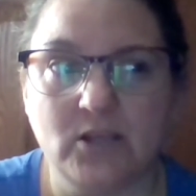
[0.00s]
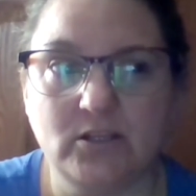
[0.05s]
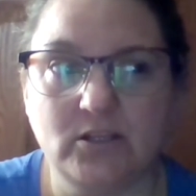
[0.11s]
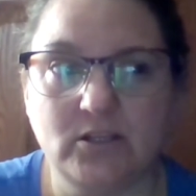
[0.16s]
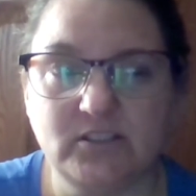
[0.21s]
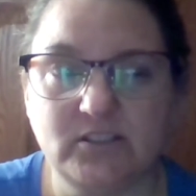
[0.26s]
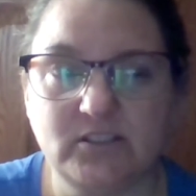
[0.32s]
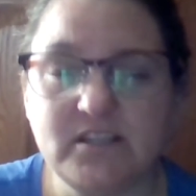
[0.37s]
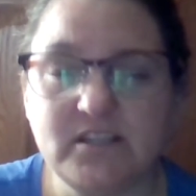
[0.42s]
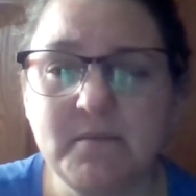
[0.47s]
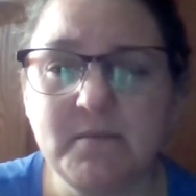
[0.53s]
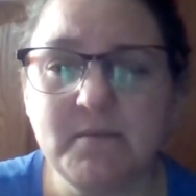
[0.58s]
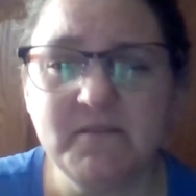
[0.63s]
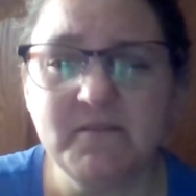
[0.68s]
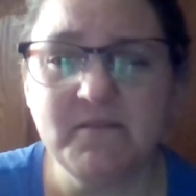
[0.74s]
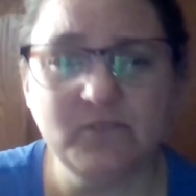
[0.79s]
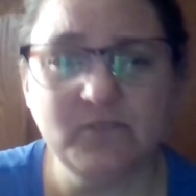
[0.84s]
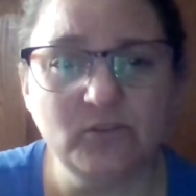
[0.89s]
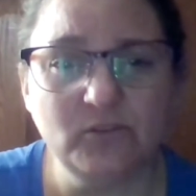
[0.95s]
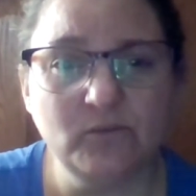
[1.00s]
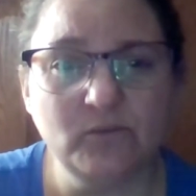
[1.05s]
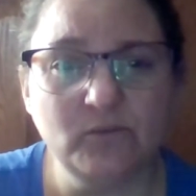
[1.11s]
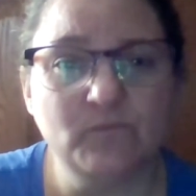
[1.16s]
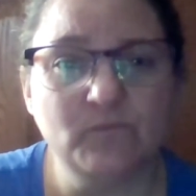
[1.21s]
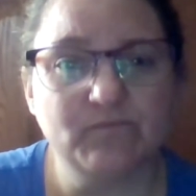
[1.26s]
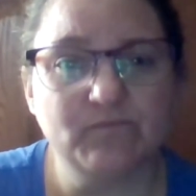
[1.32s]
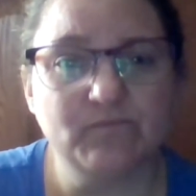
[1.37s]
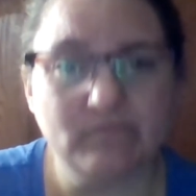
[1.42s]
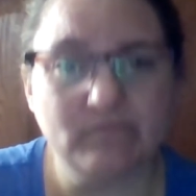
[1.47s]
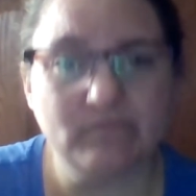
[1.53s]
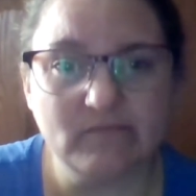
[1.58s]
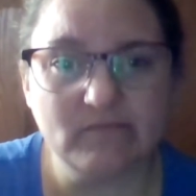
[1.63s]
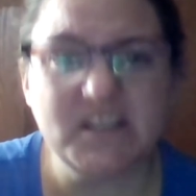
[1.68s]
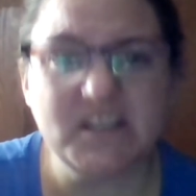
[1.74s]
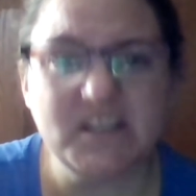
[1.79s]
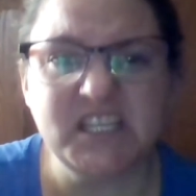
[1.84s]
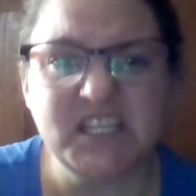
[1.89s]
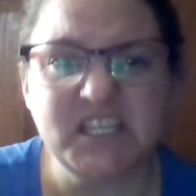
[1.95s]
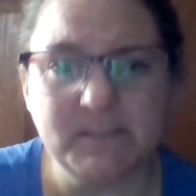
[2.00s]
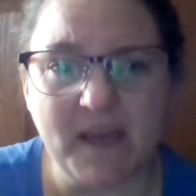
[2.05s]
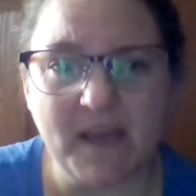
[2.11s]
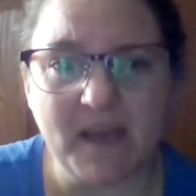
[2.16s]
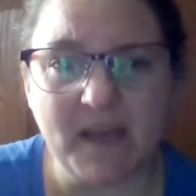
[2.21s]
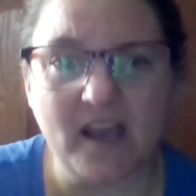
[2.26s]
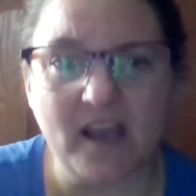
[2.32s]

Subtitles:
And stomach flu is bad.